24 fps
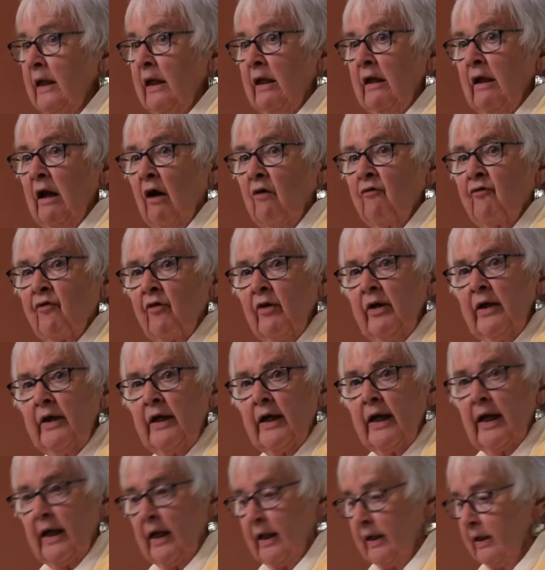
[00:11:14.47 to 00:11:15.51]
Now,
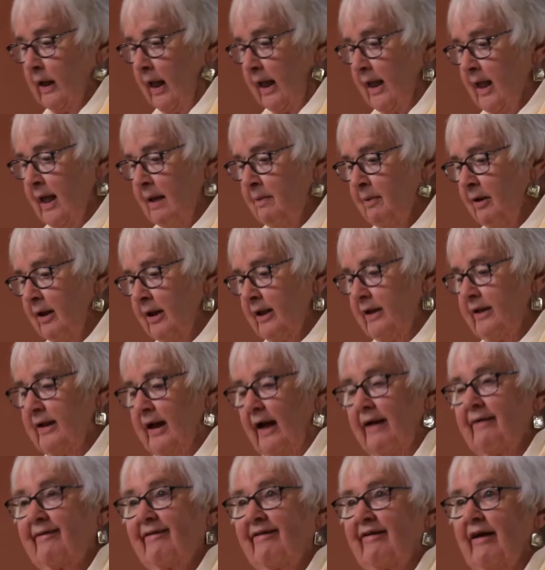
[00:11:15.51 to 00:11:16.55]
Friedan ably
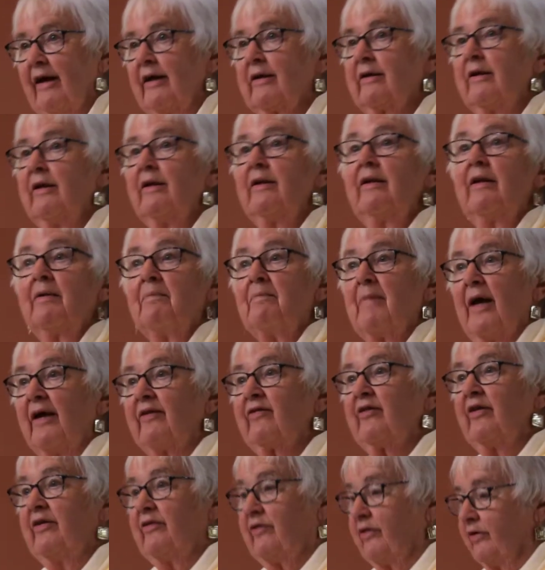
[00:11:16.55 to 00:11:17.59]
dissected the
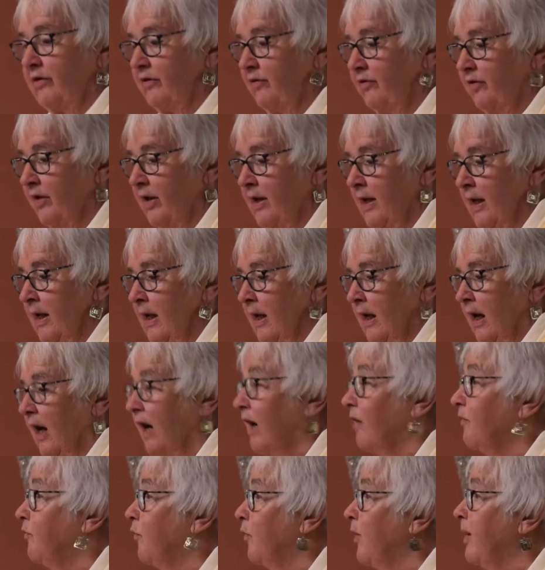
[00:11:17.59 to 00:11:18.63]
messages
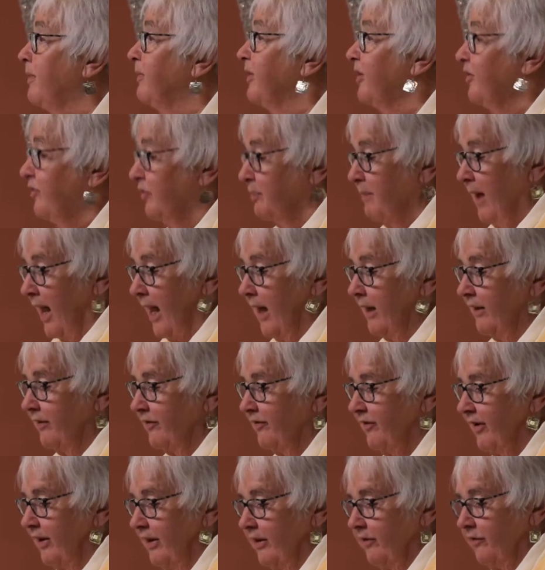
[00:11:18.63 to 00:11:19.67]
of women's
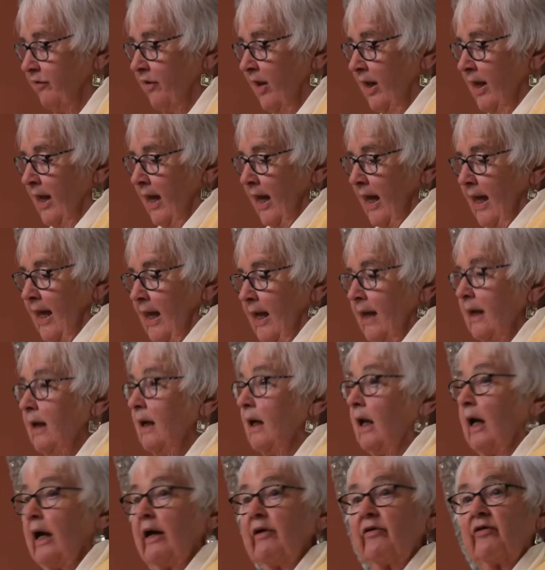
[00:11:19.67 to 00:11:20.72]
magazines,
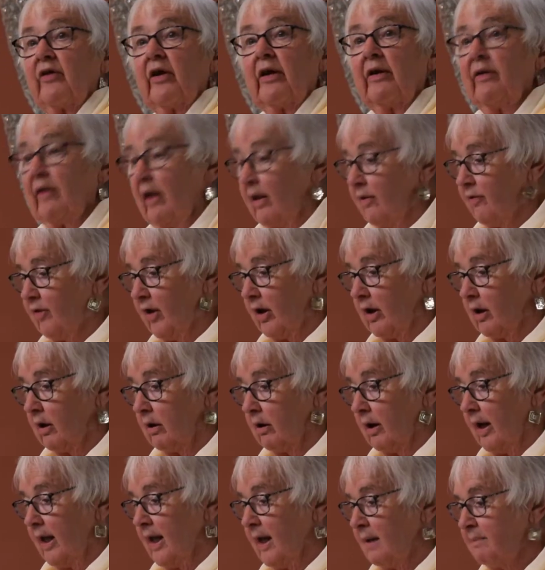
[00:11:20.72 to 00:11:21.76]
analyzing
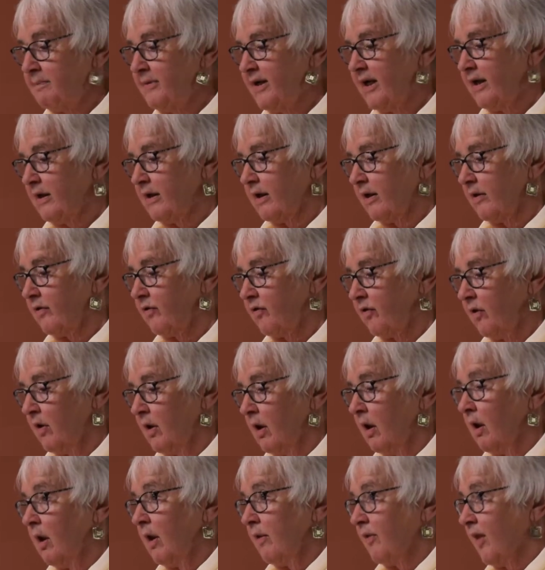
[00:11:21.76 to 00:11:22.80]
their emptiness,
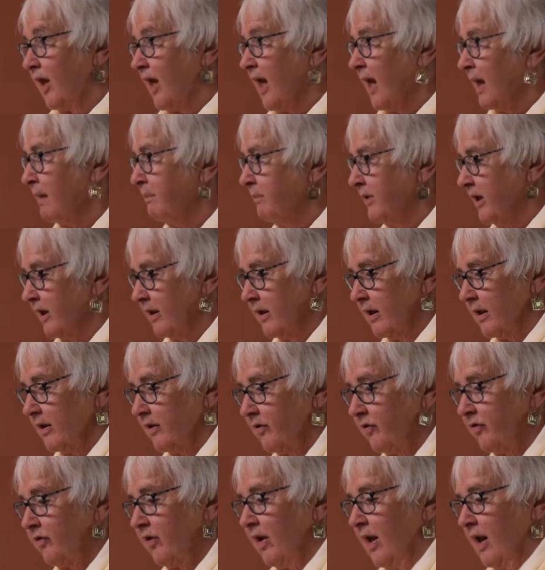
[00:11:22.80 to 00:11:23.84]
the
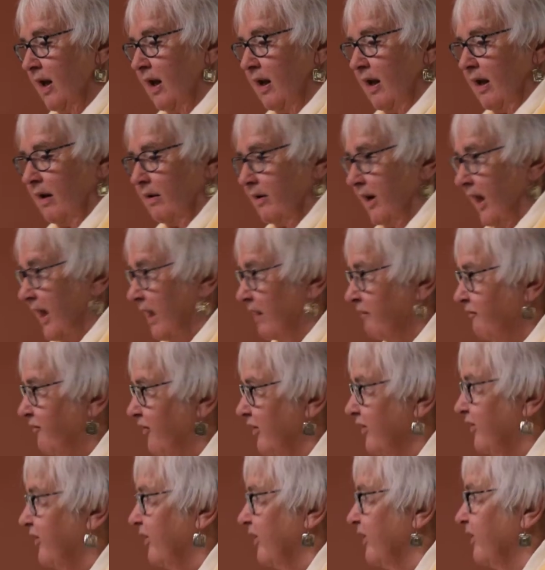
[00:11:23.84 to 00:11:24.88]
emptiness and
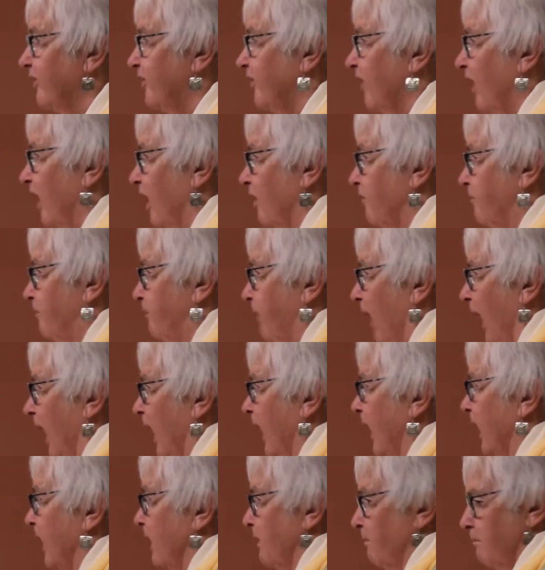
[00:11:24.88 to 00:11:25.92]
emphasis of
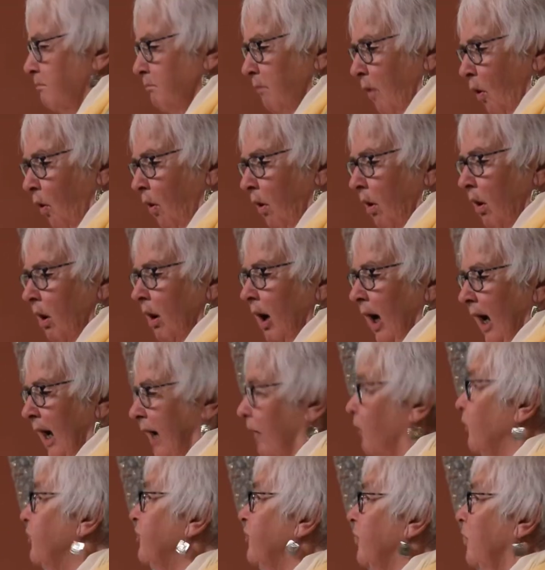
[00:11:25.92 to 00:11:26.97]
buying more
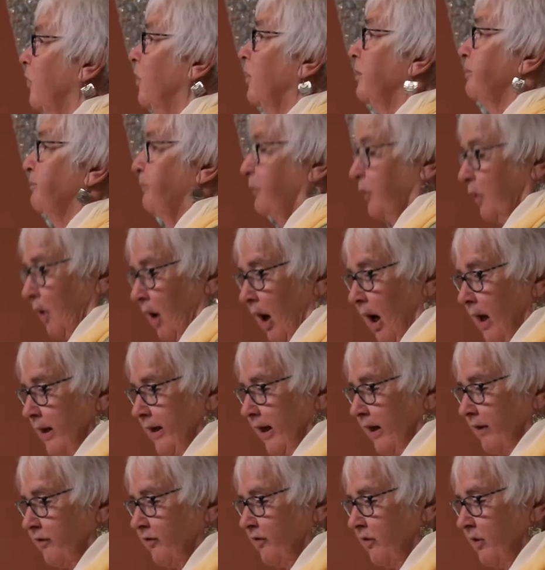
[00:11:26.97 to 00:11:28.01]
household
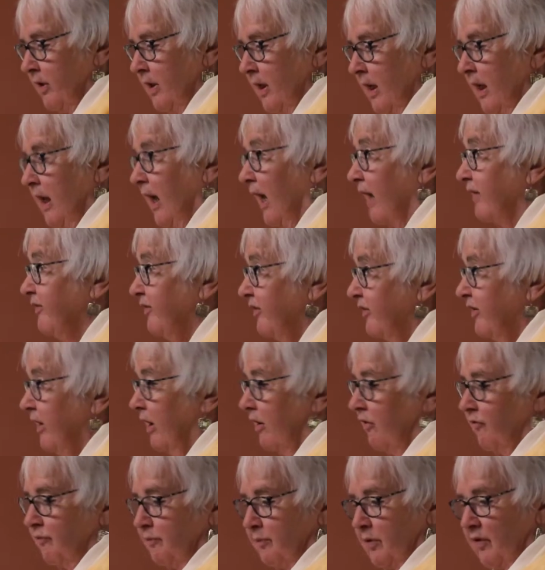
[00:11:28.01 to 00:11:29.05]
products, a
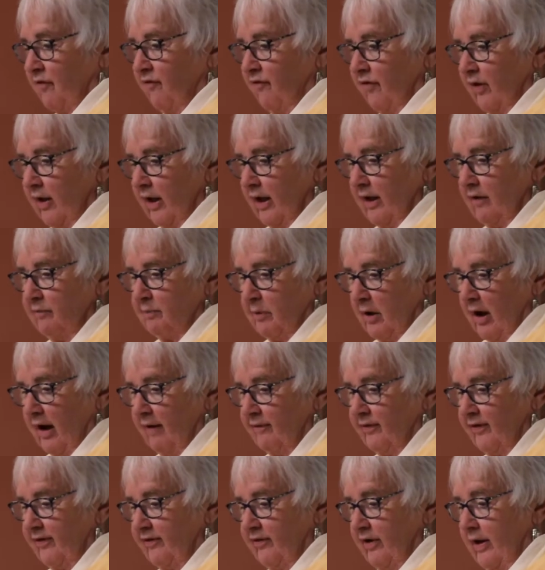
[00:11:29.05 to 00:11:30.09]
self-fulfilling
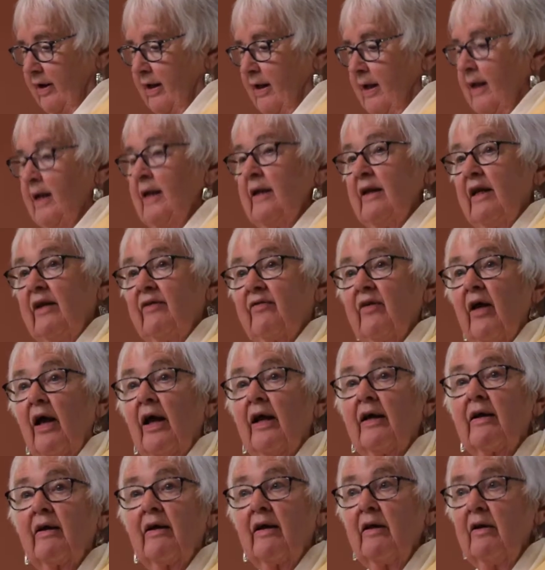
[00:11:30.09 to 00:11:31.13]
prophecy
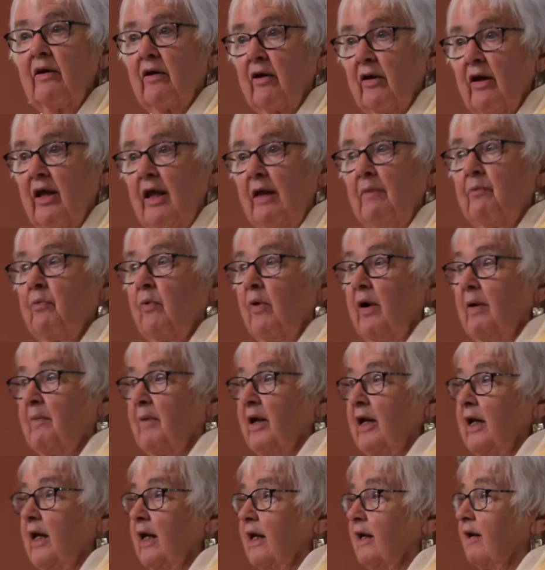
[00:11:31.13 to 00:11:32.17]
designed to keep
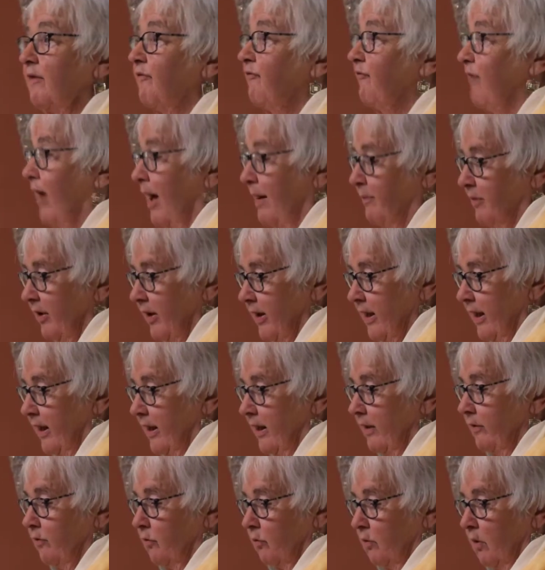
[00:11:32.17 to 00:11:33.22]
women in a
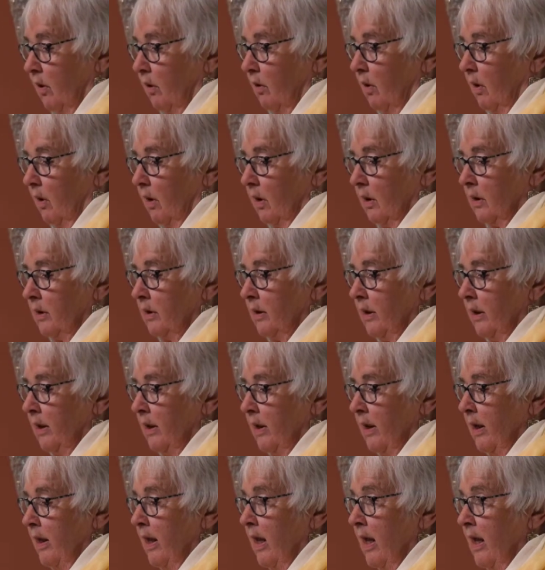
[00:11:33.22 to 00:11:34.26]
fabricated role.
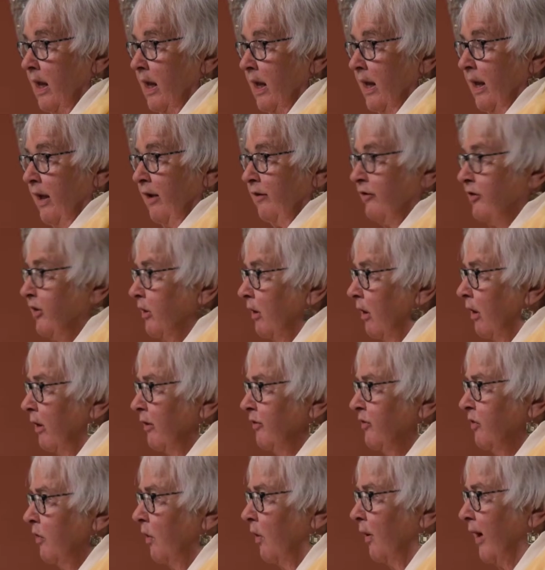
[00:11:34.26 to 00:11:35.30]
She
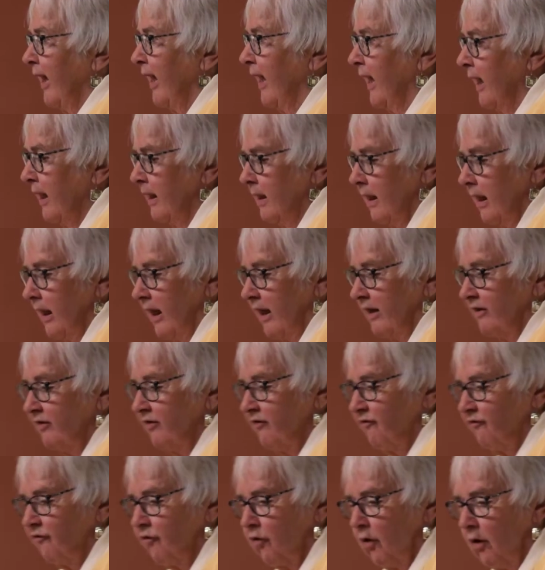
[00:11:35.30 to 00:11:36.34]
also analyzed
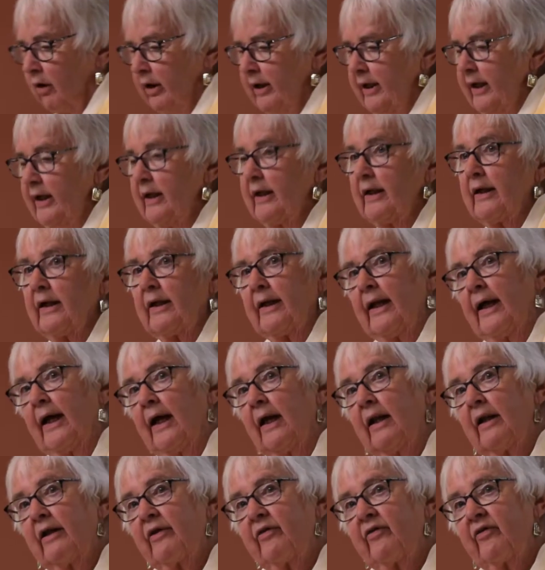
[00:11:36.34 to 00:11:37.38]
Freudian
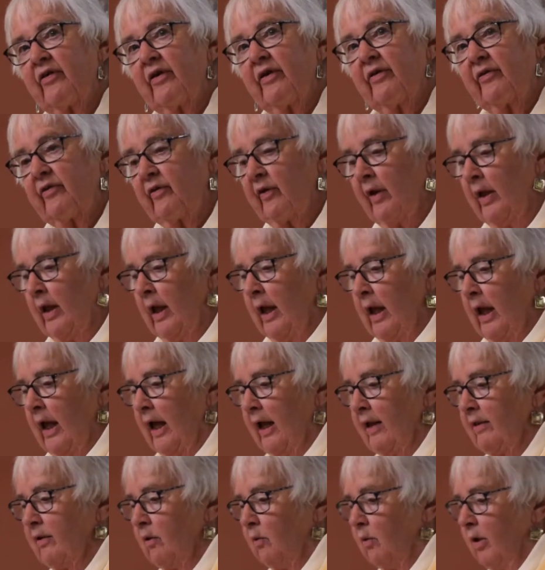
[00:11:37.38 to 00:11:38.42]
analysis
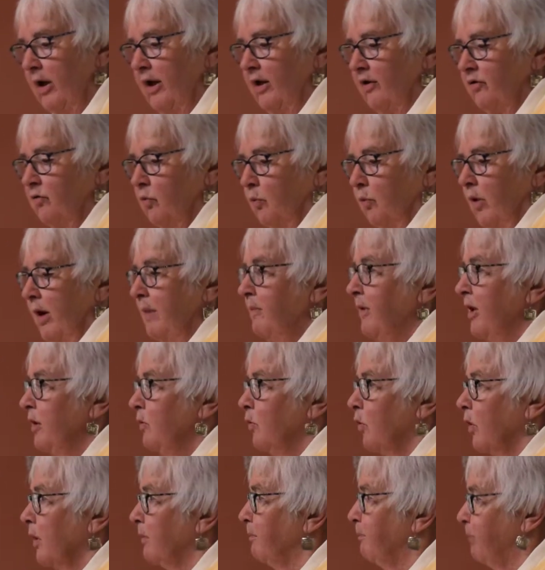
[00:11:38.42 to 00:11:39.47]
and the ways
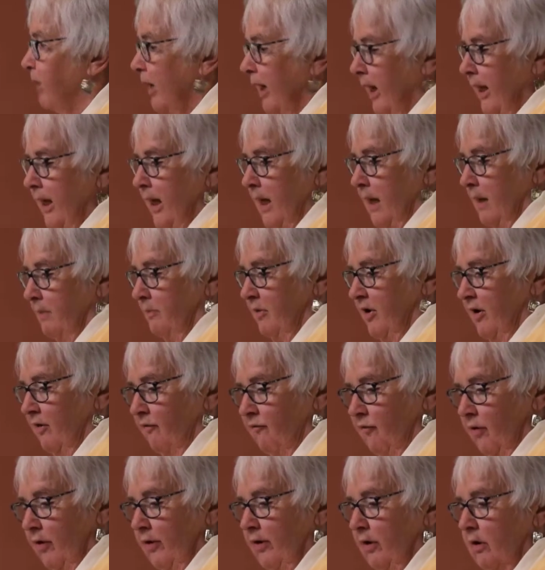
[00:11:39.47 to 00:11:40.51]
women were blamed
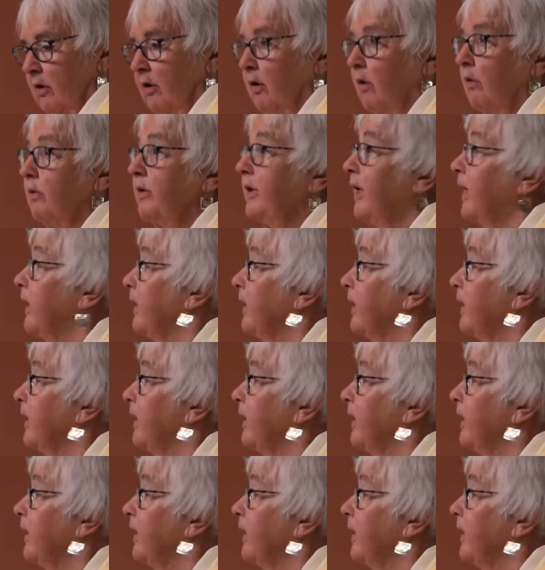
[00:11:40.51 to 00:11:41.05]
for their own